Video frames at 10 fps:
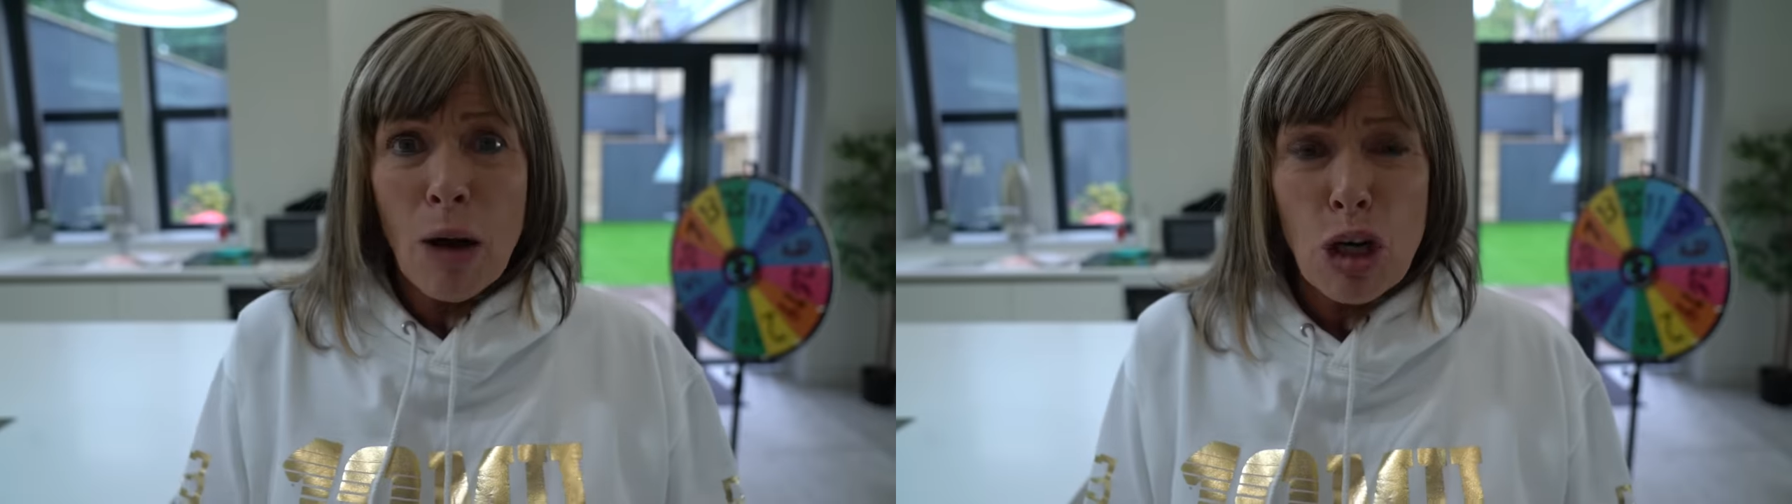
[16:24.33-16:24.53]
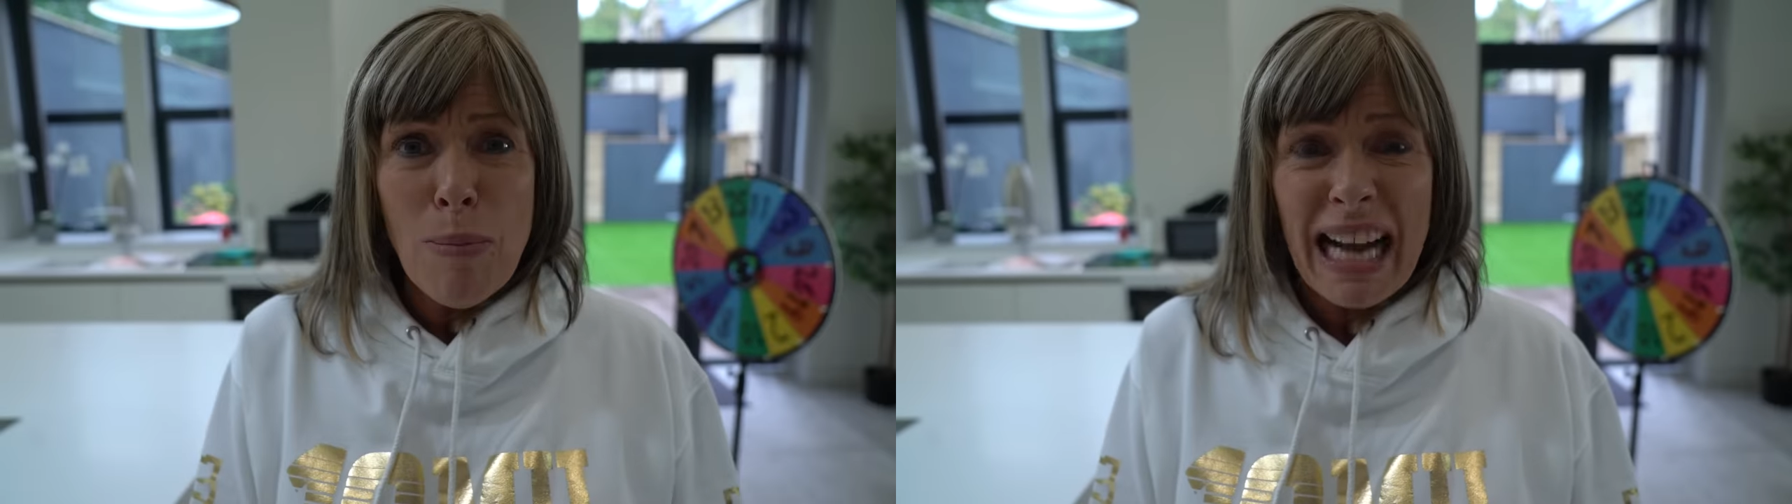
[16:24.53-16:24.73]

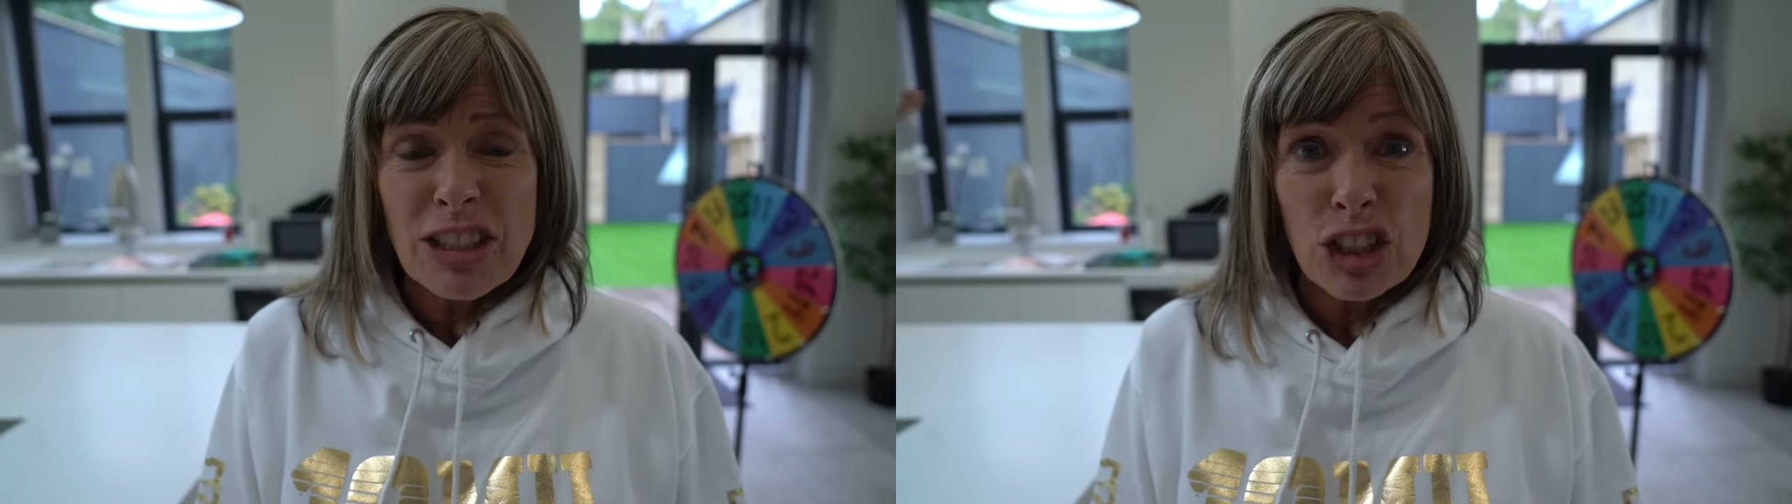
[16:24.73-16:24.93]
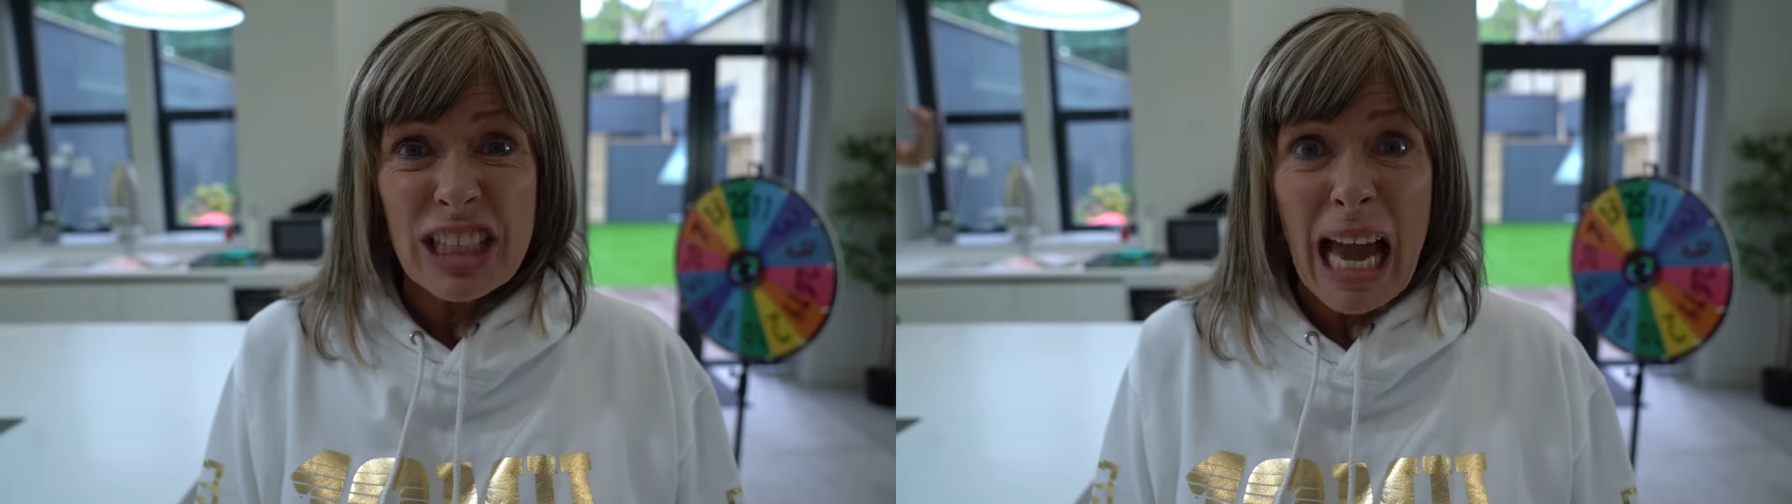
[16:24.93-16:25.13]
How can I
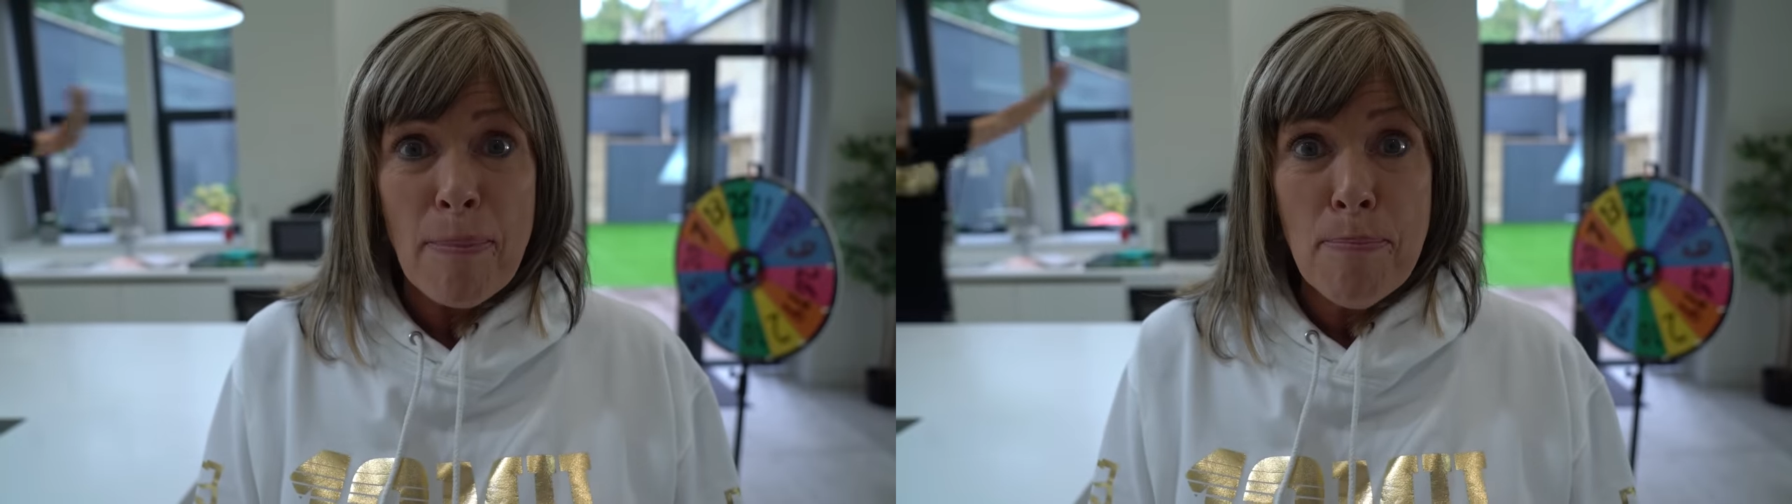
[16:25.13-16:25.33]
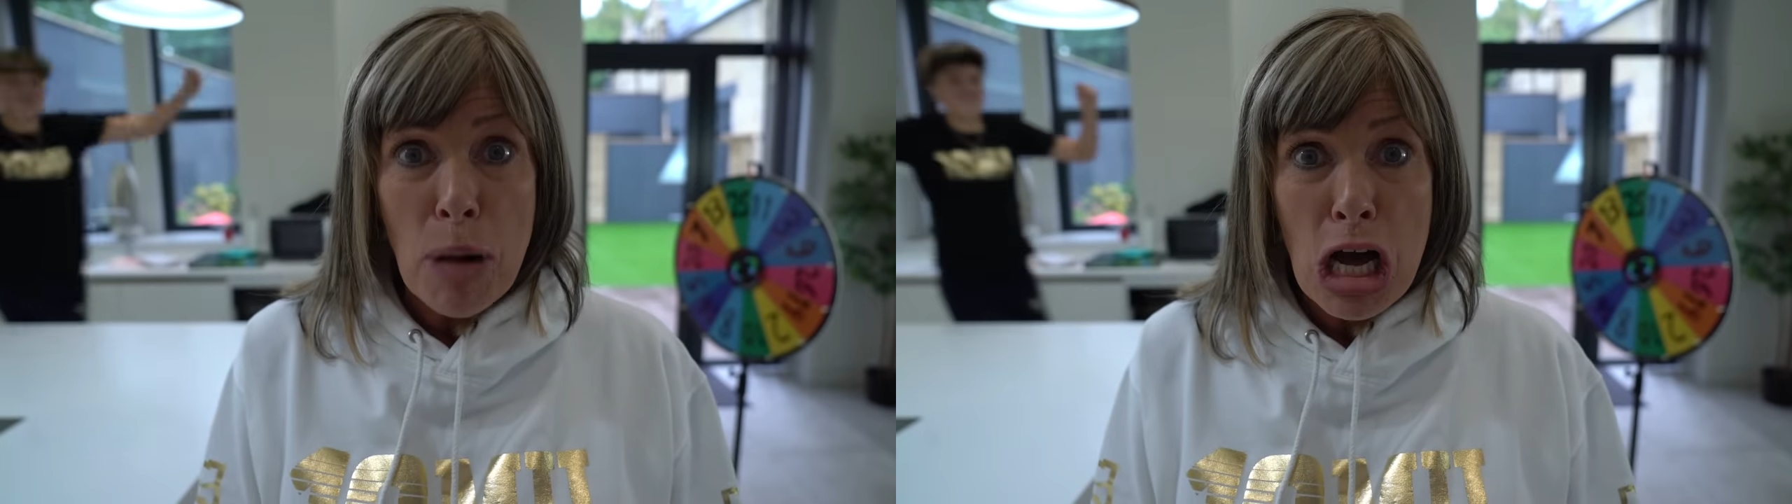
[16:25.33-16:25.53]
just get